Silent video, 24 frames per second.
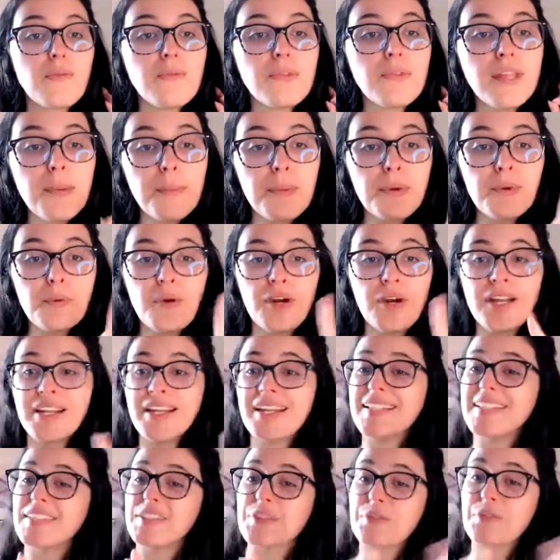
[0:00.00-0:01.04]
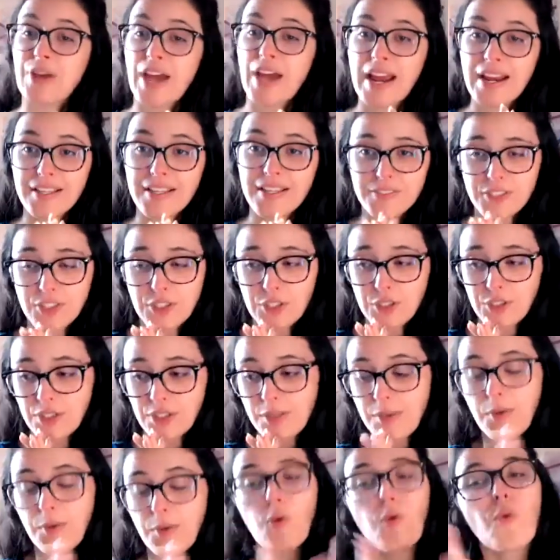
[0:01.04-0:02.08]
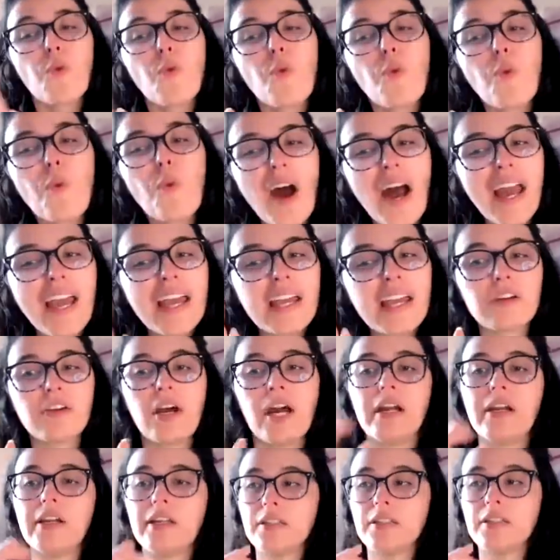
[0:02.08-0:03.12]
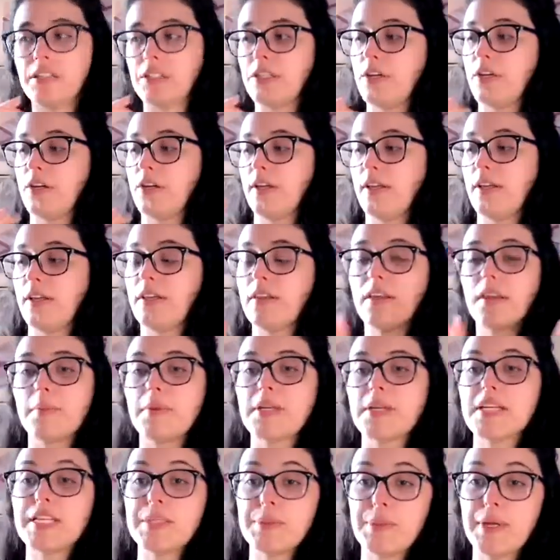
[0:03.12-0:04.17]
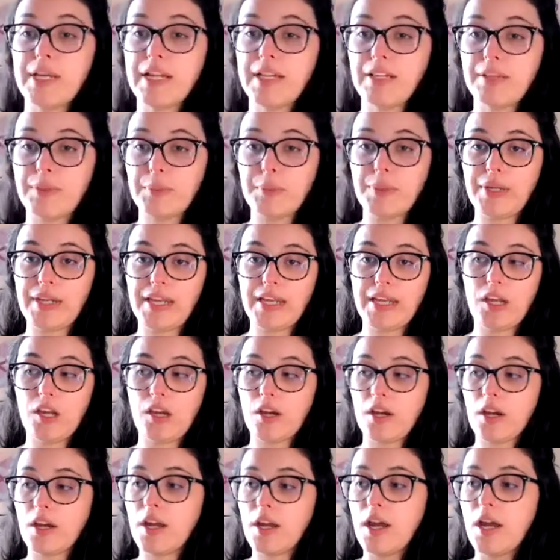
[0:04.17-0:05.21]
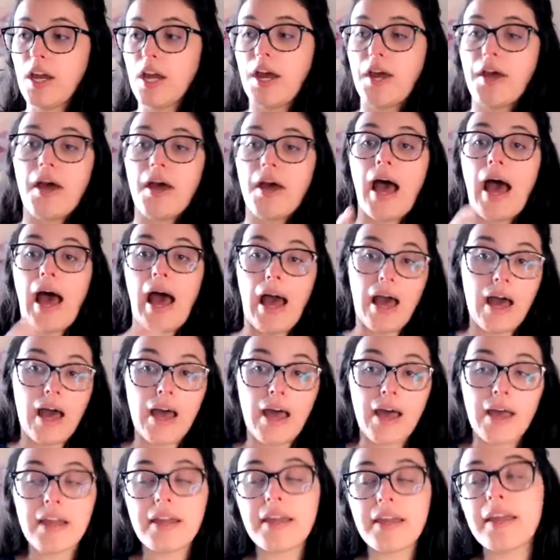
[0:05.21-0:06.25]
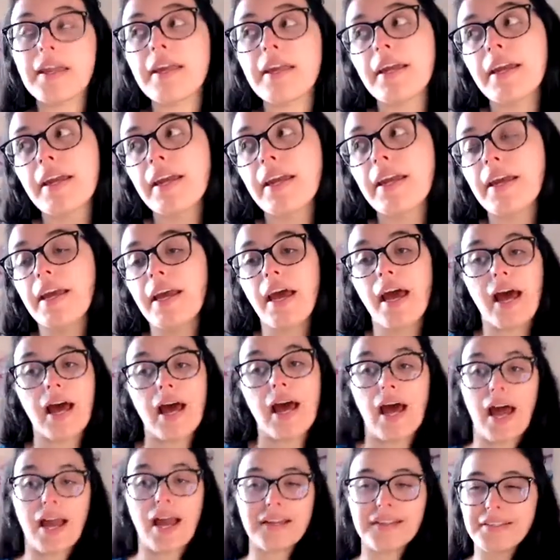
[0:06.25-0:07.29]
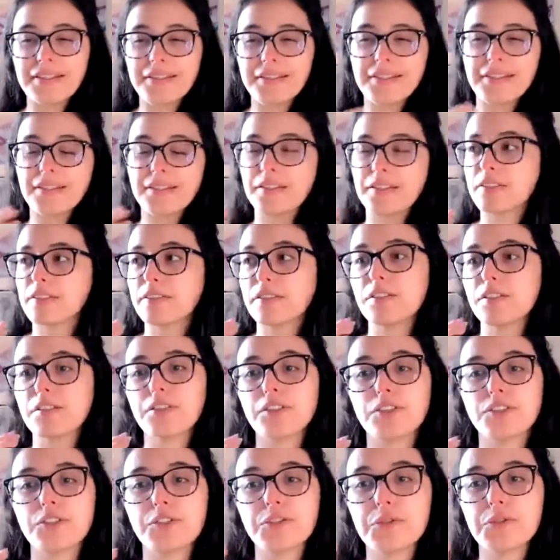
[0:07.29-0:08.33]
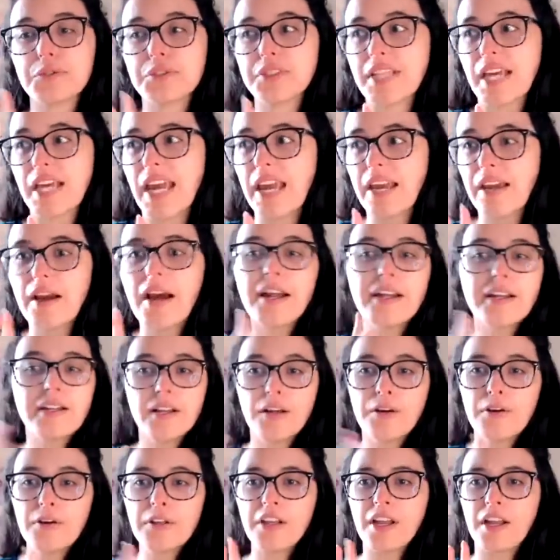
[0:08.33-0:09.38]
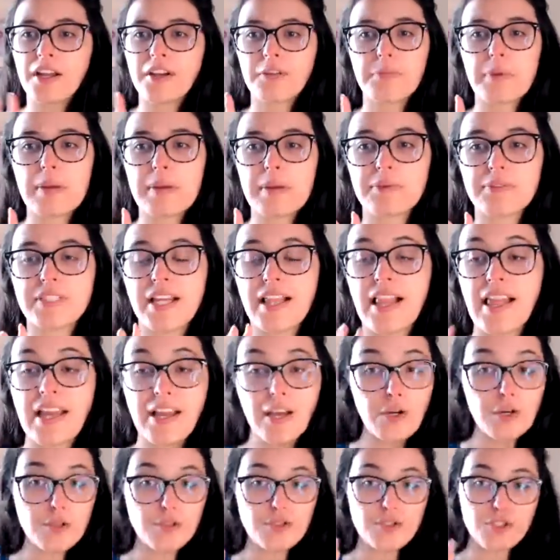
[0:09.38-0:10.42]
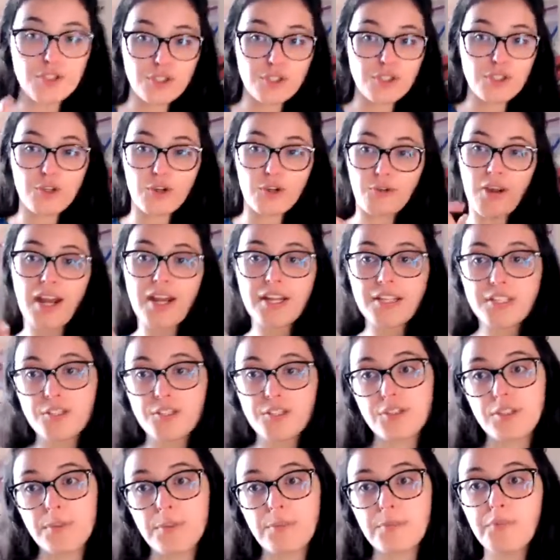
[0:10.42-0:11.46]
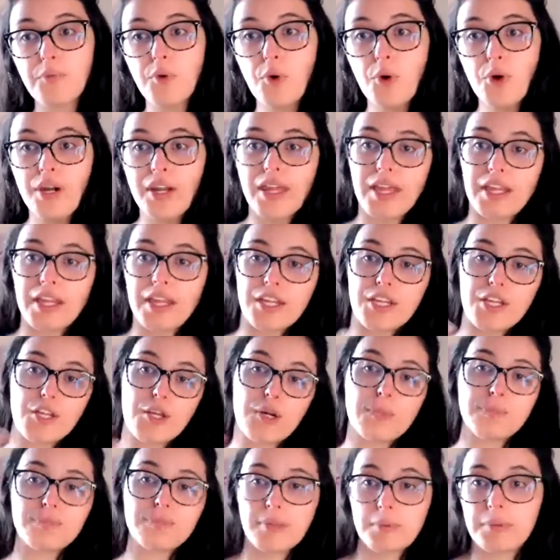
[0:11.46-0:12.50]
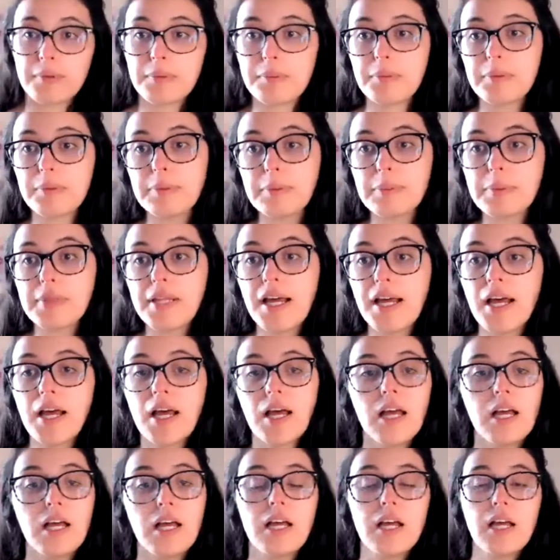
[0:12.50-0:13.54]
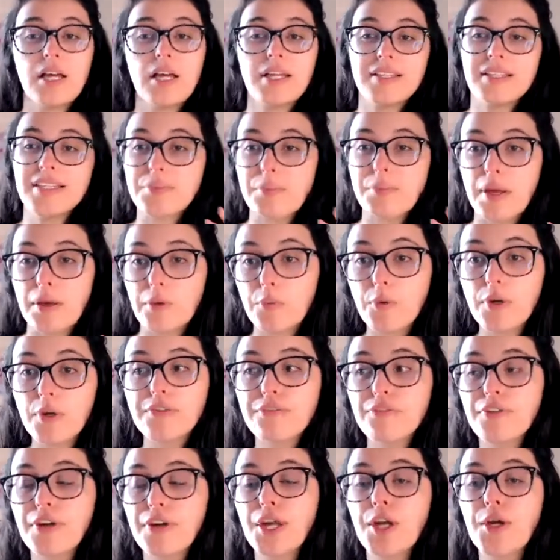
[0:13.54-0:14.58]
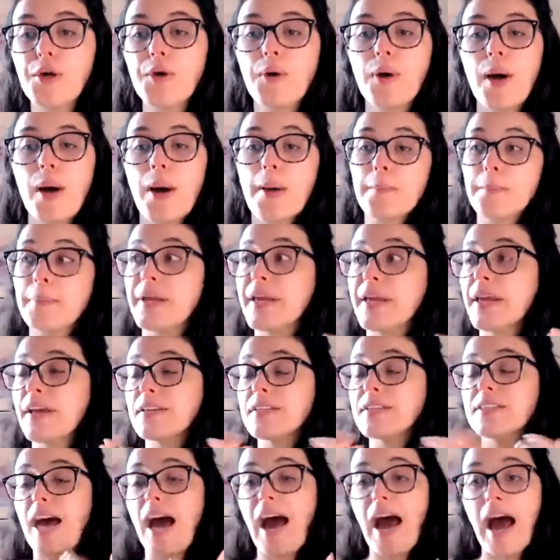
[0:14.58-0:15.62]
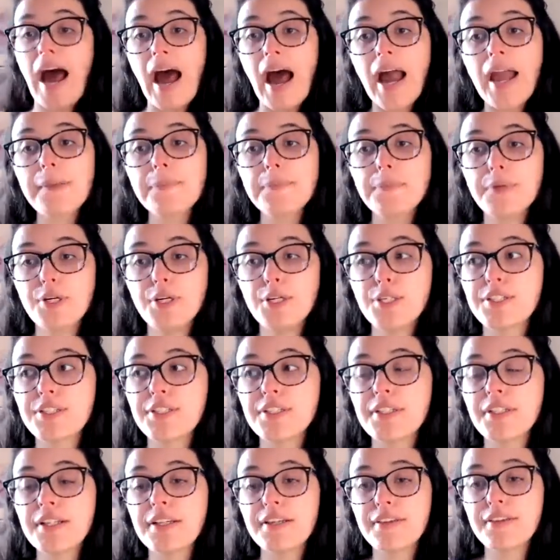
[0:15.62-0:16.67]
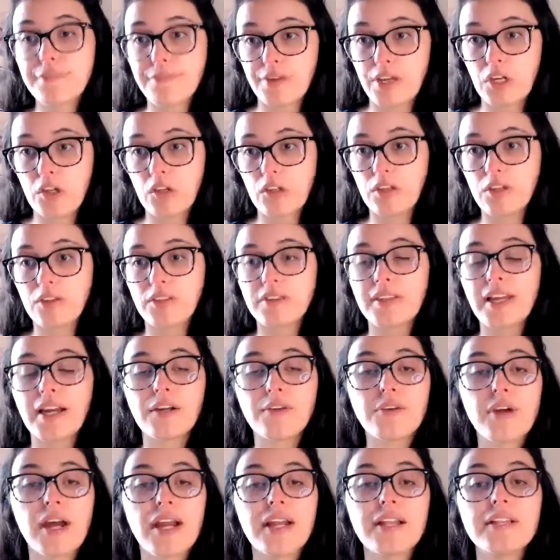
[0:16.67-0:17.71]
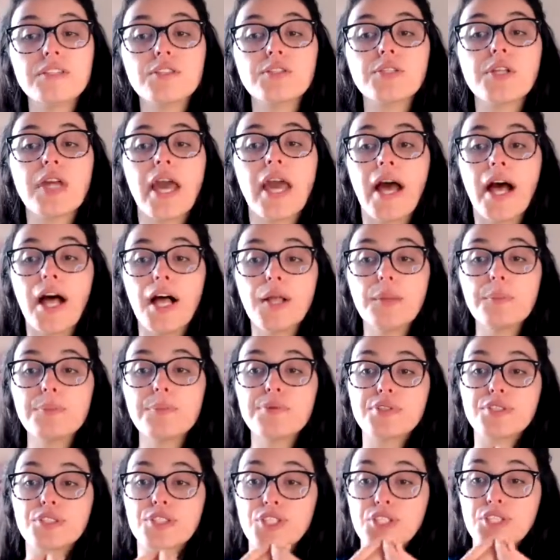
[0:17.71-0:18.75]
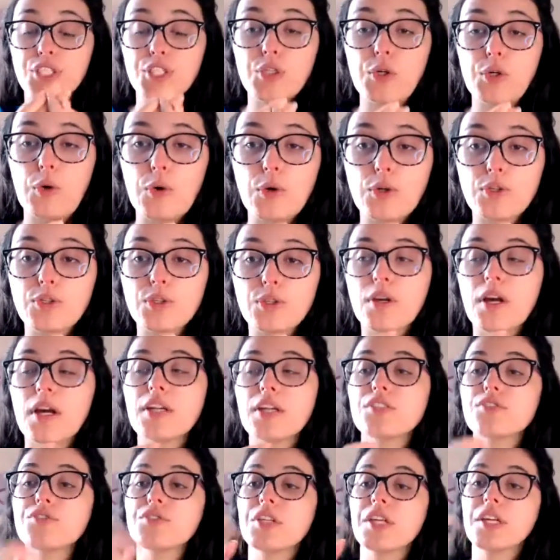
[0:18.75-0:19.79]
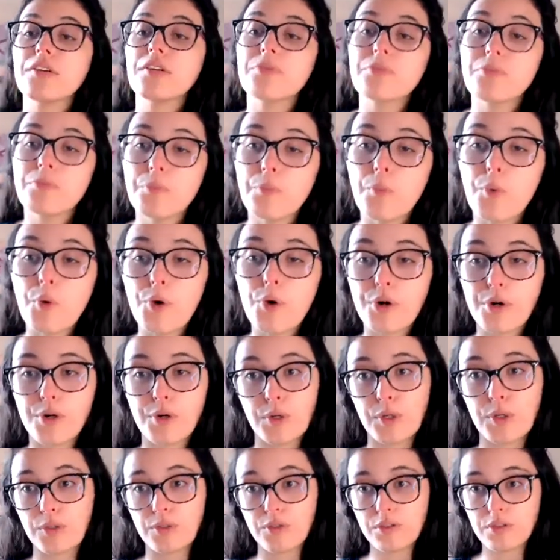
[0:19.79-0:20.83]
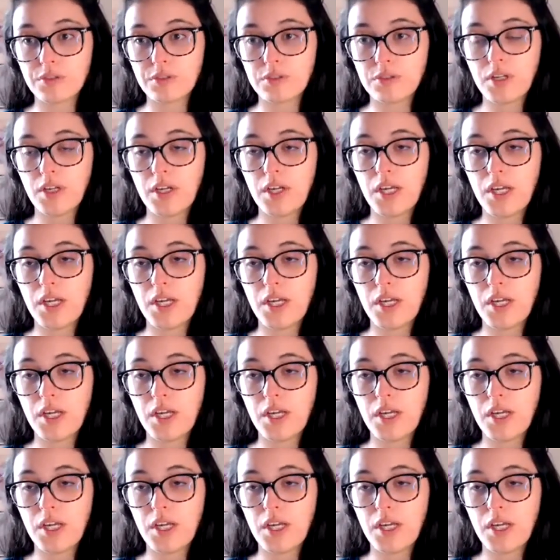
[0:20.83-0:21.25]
Number one is gratitude. Why gratitude? Let me explain a little bit here. I used to say, I know a lot of people say like, oh, you should do gratitude in the morning, blah, blah, blah, blah, blah. This might work for you, because I personally feel that gratitude helps you achieve more goals.